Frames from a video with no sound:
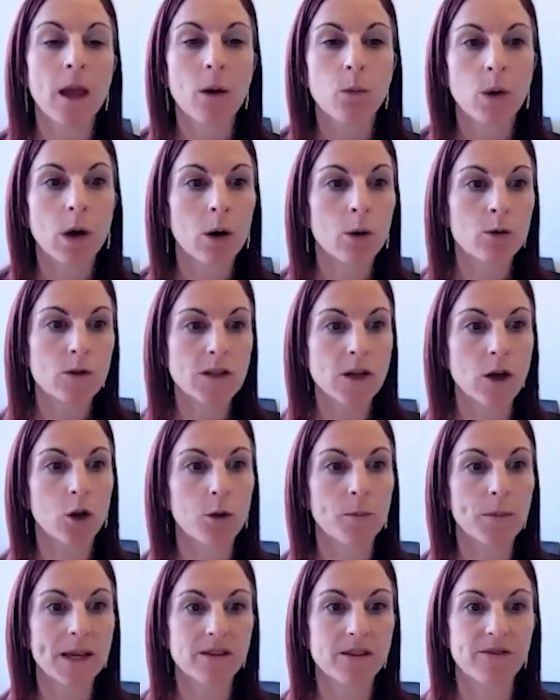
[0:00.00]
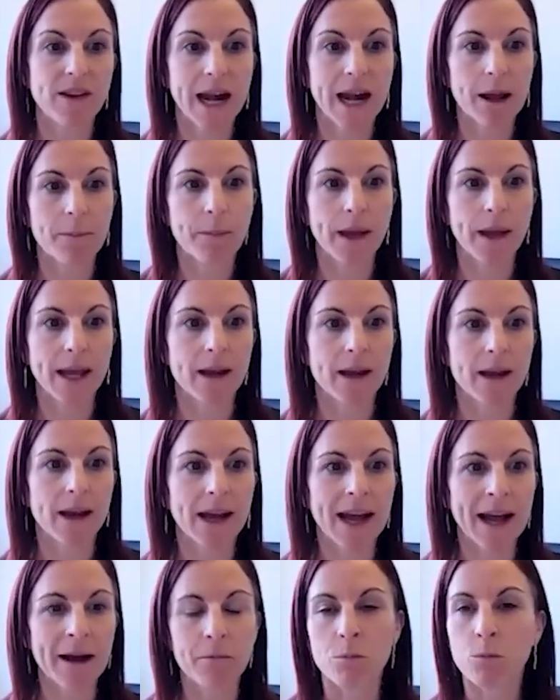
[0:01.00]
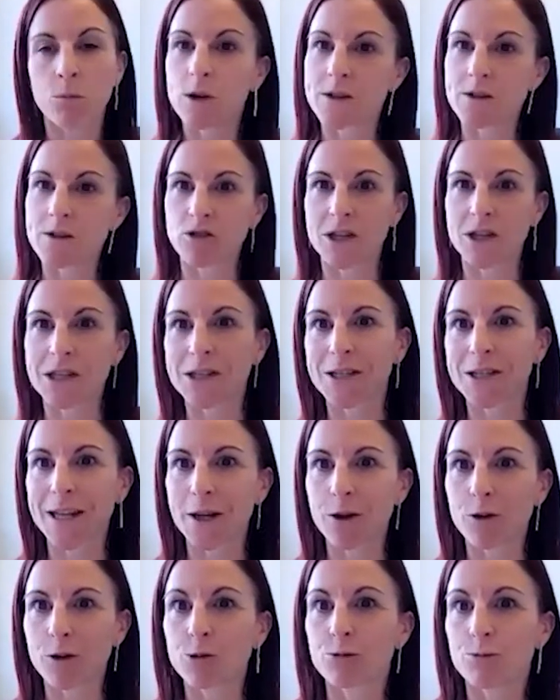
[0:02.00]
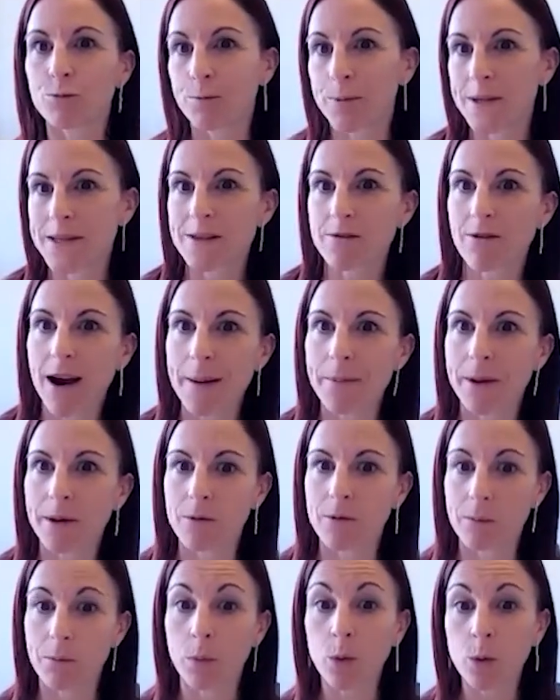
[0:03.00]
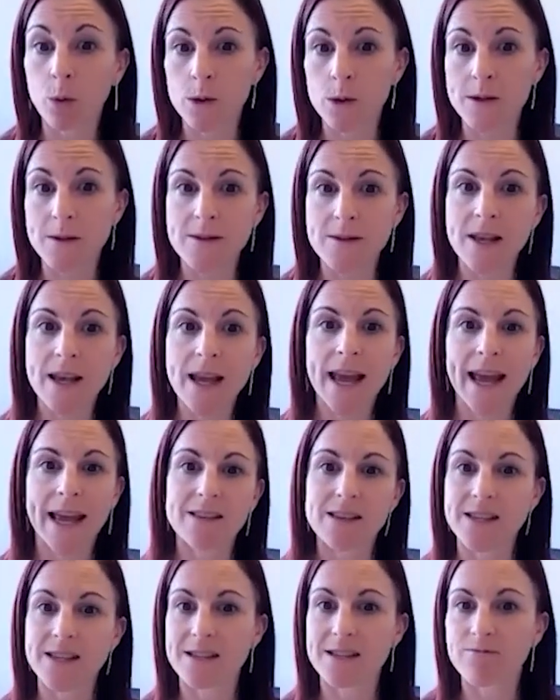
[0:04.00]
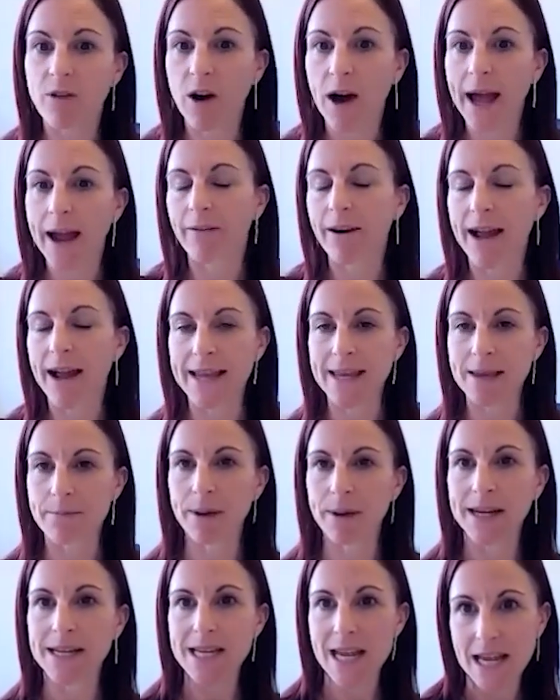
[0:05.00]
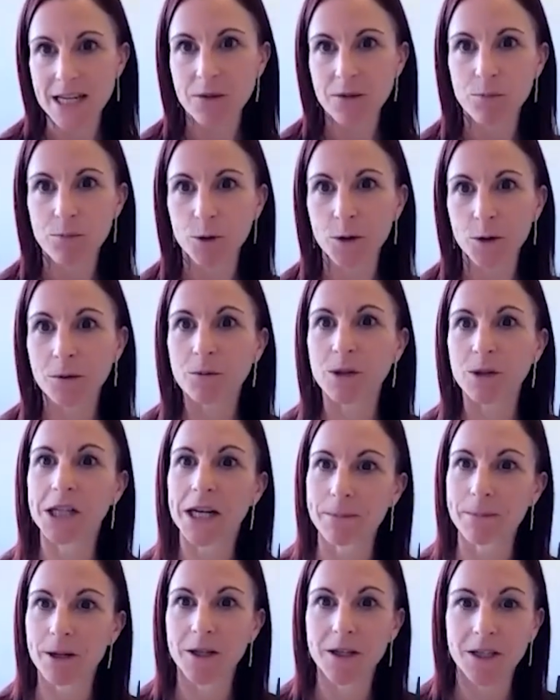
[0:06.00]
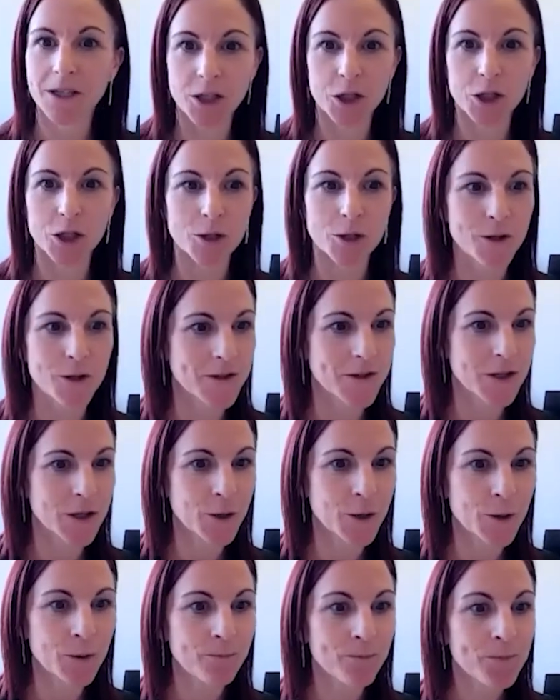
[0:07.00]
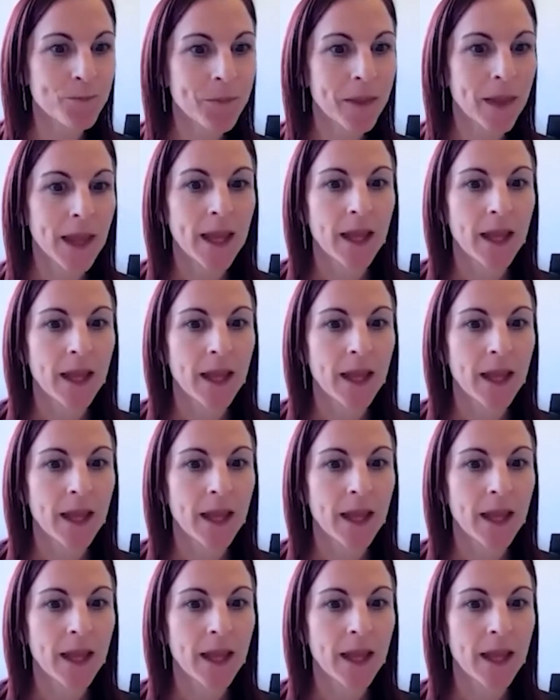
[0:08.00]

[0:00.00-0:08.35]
We'll also be developing what's traditionally called prescribing reports, and this is via our EPiC dashboard, which I'm going to show you soon.